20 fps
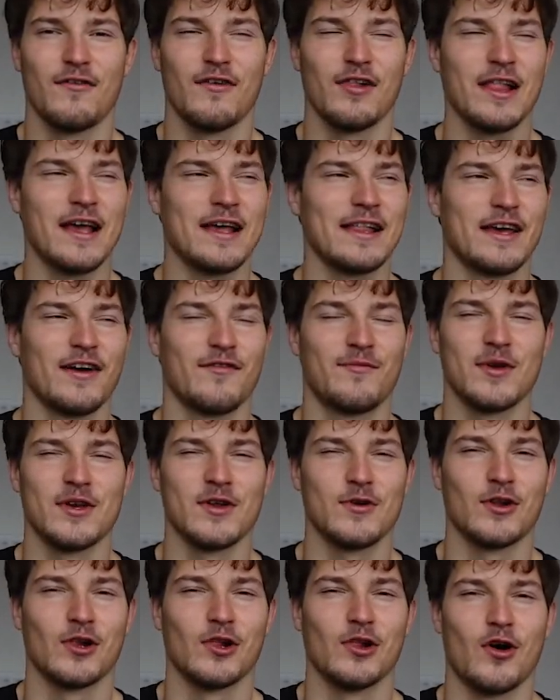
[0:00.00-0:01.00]
lately I've been
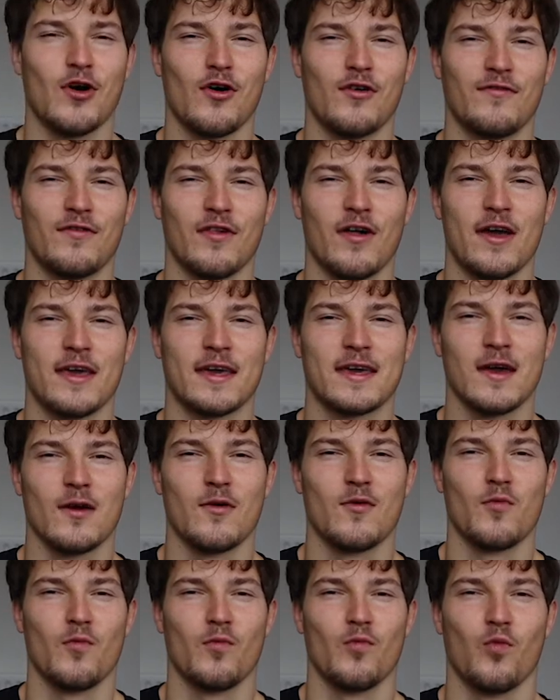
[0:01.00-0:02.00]
doing a lot of like
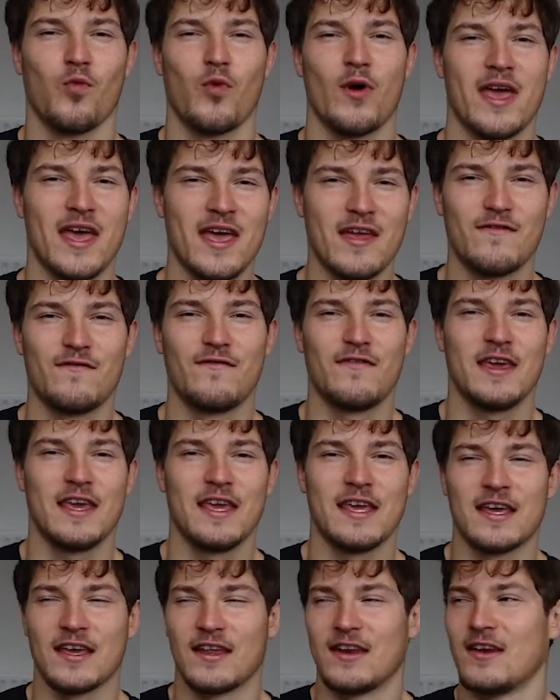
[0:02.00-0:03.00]
weird
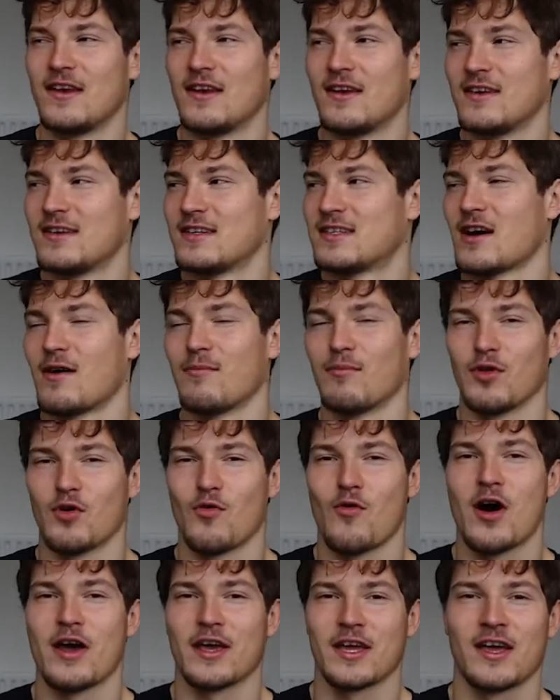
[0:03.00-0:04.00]
vegan tumbler
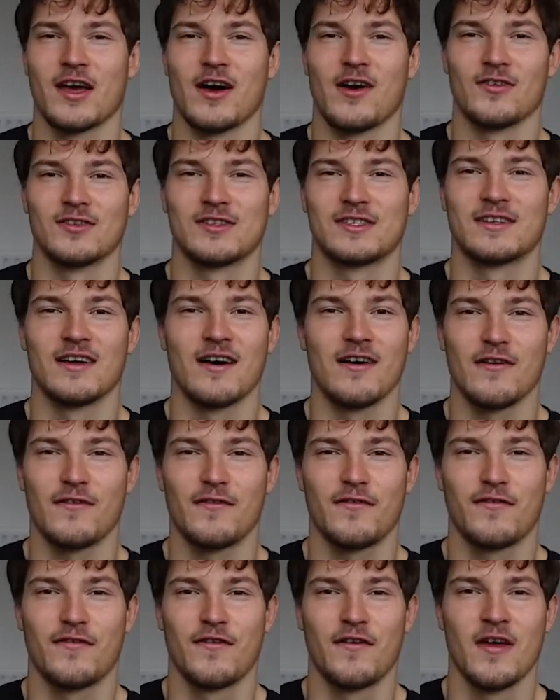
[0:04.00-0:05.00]
white girl
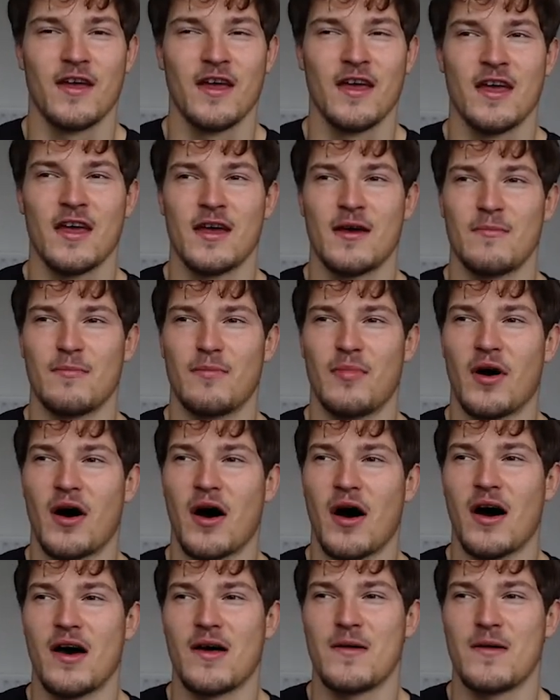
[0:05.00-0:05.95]
stuff, but